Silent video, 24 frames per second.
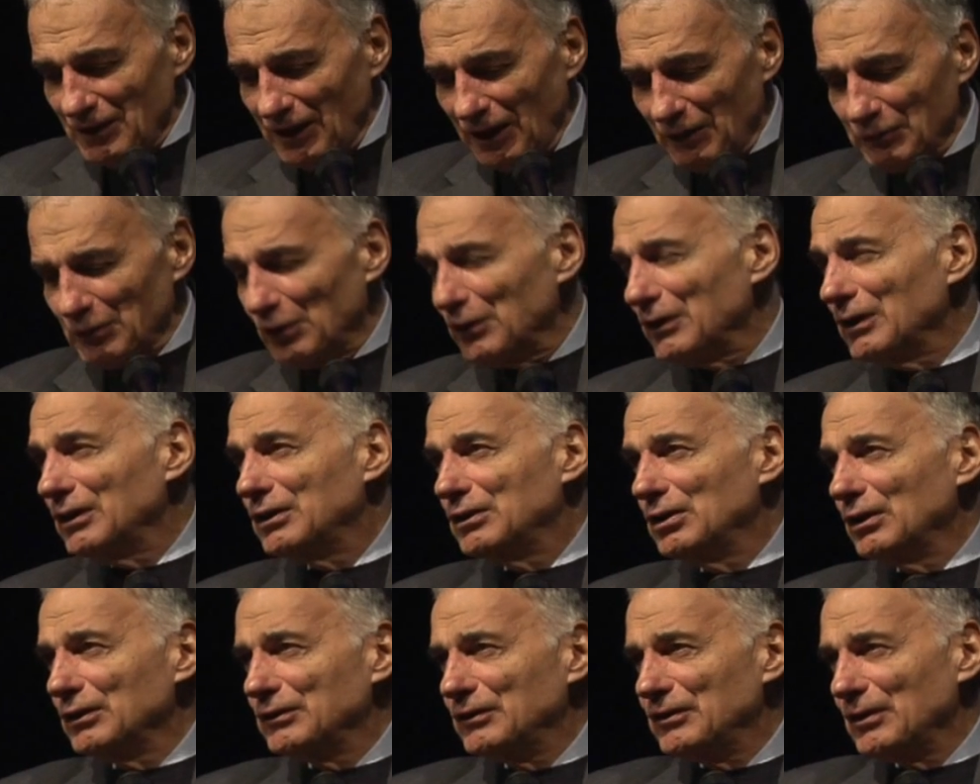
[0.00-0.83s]
I've already
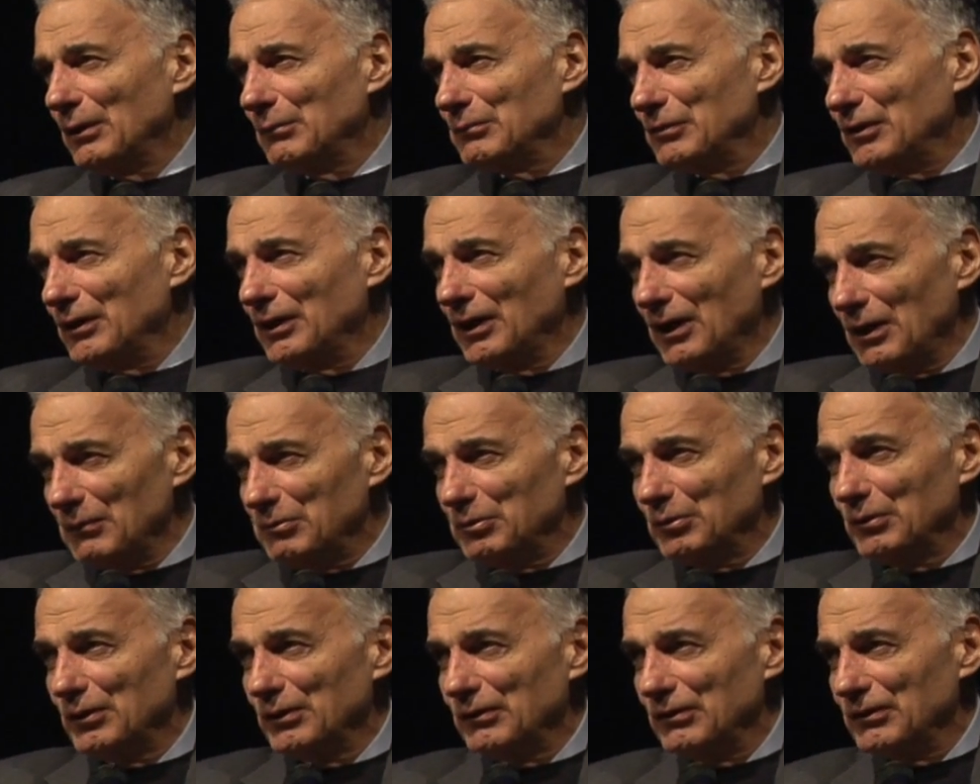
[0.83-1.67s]
cooked something
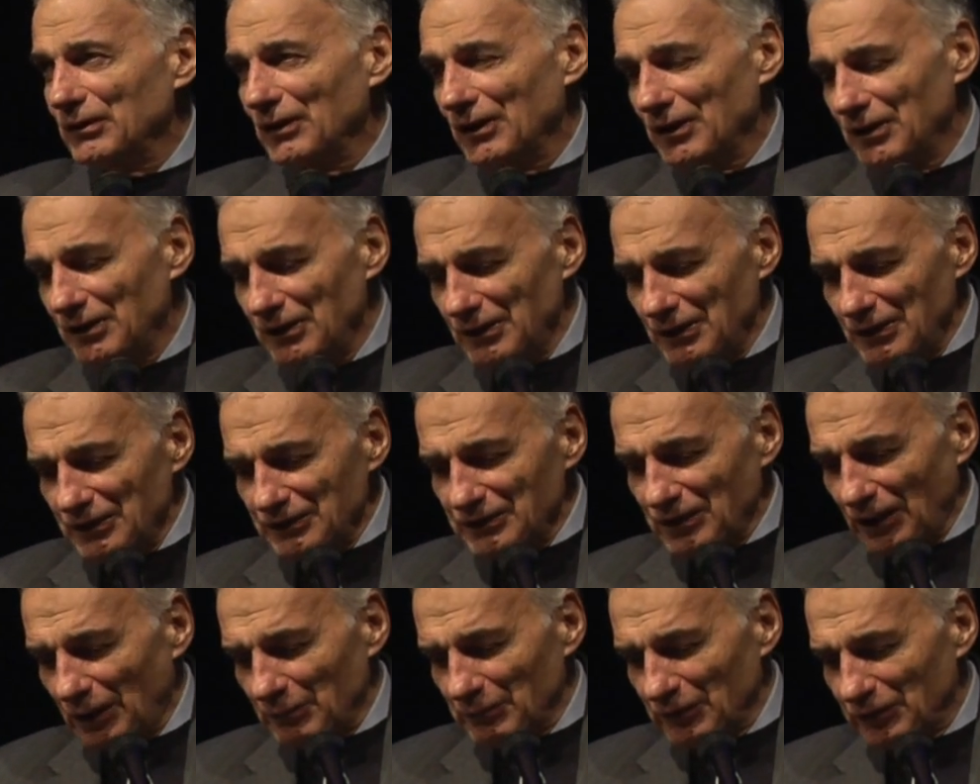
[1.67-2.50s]
up with
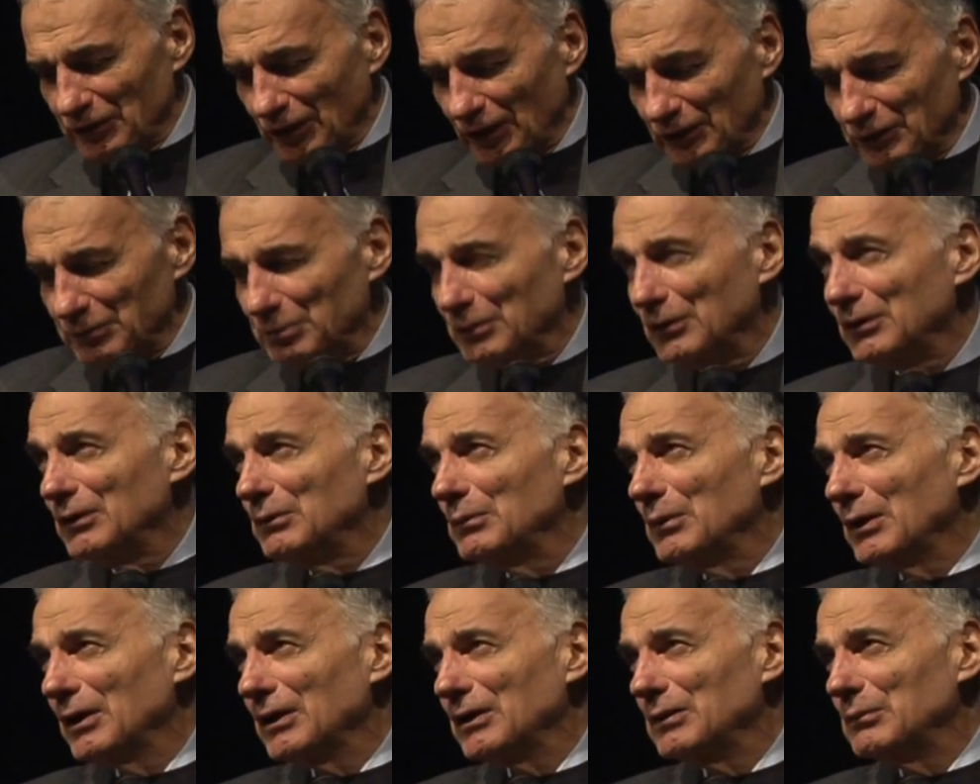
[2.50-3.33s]
Tom Sussman of
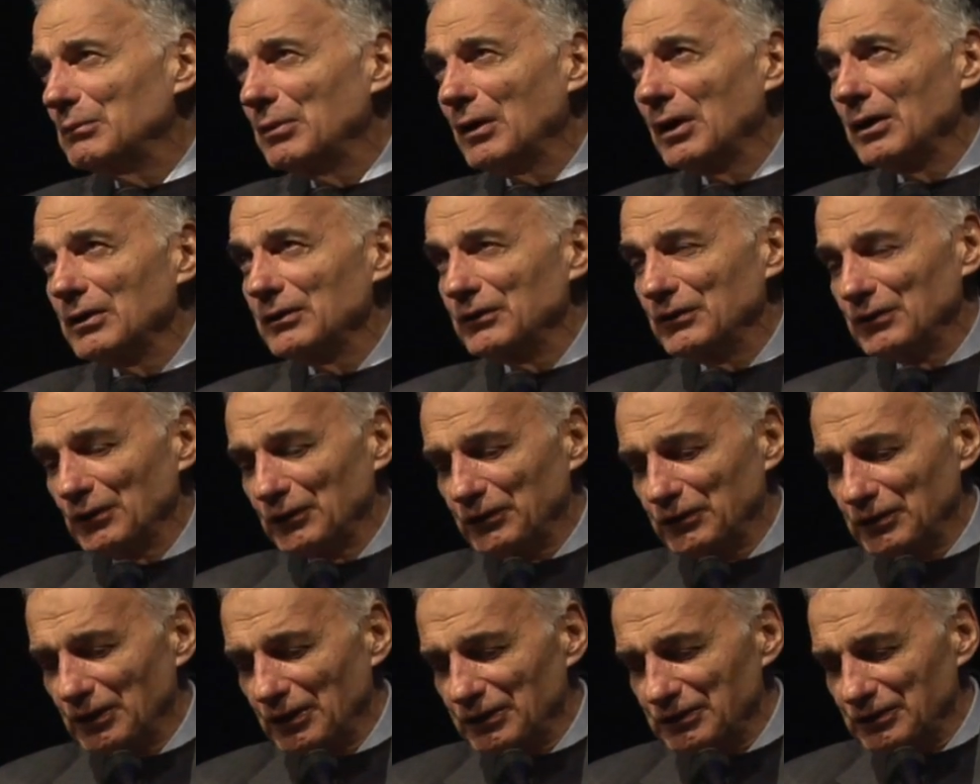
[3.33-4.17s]
the American Bar
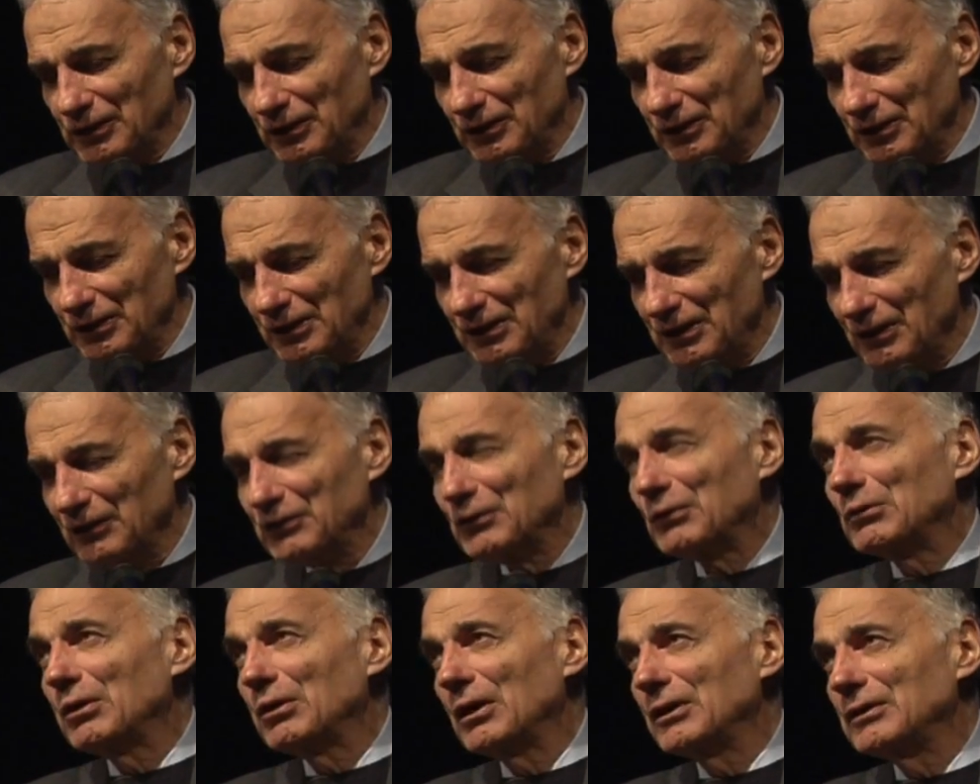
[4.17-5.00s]
Association. He
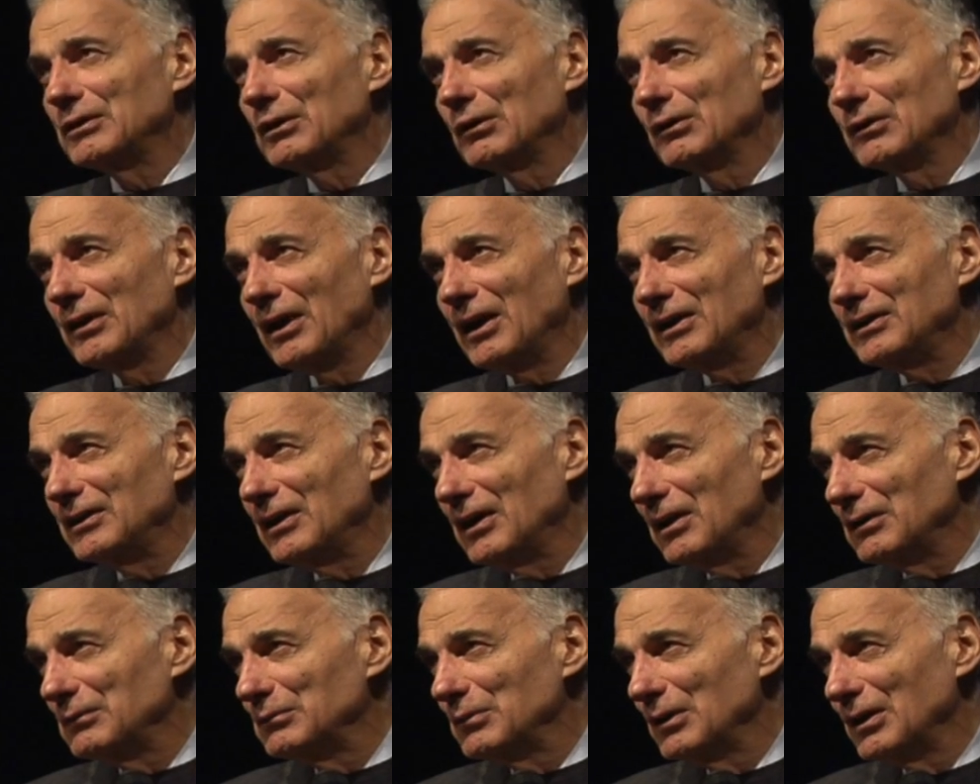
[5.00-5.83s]
doesn't quite know that yet.